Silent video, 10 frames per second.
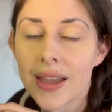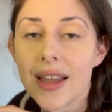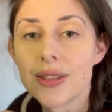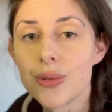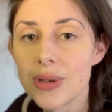
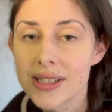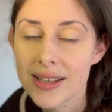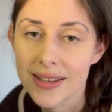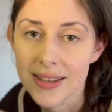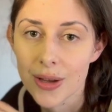And the reason
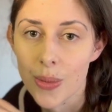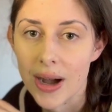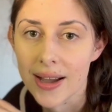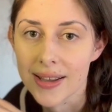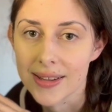I think
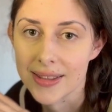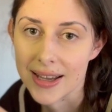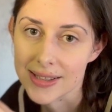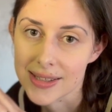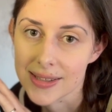why
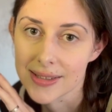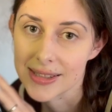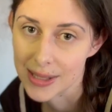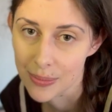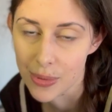that's
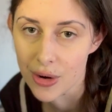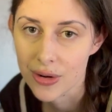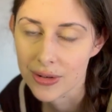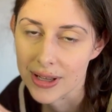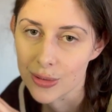simpler
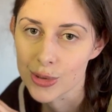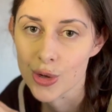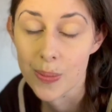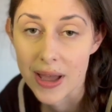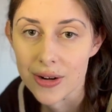and also
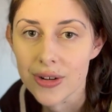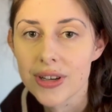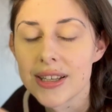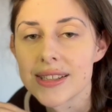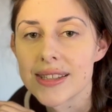better
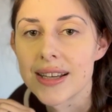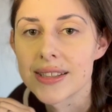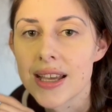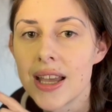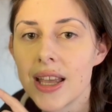is that